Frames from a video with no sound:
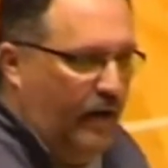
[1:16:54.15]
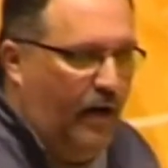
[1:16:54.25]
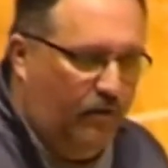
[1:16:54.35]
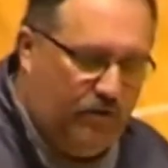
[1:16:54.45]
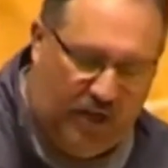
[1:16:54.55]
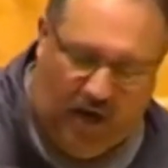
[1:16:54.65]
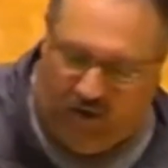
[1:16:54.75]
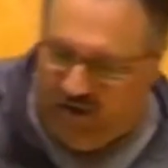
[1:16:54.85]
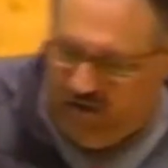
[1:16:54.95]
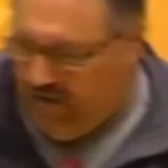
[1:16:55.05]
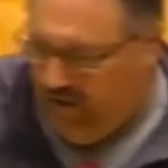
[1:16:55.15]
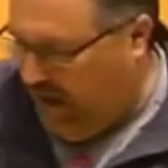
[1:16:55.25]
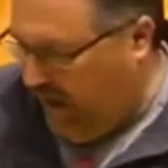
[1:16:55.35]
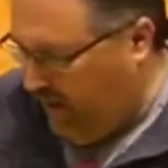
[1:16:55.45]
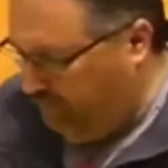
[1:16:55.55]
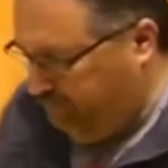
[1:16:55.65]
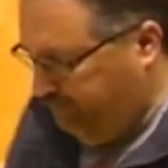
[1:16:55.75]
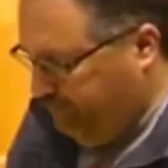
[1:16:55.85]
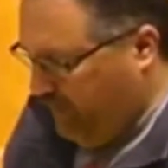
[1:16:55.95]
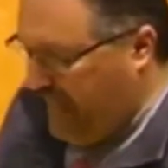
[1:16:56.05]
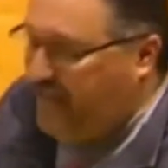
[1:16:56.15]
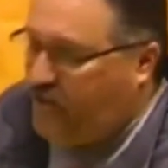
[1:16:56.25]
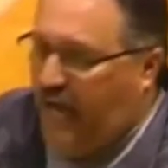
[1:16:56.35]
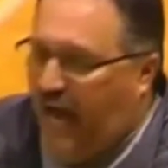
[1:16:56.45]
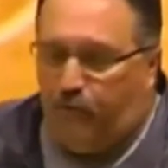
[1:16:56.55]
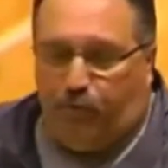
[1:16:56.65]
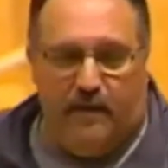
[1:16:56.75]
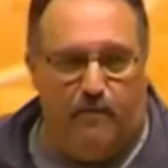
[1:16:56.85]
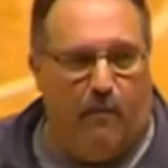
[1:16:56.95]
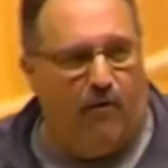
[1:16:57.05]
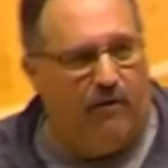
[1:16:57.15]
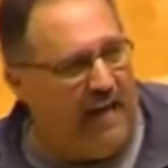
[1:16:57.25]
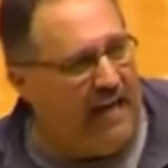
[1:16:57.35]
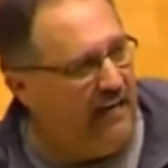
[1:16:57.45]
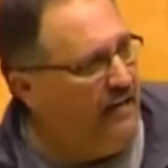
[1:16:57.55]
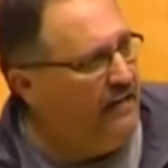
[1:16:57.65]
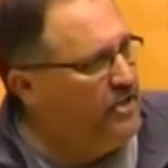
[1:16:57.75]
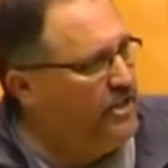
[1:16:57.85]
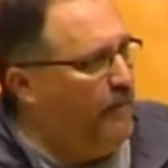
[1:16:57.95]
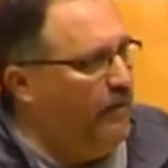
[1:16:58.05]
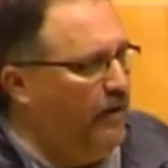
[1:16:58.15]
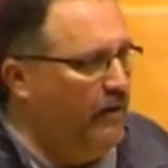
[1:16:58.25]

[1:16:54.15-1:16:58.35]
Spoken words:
So they stay pretty motivated in the summer.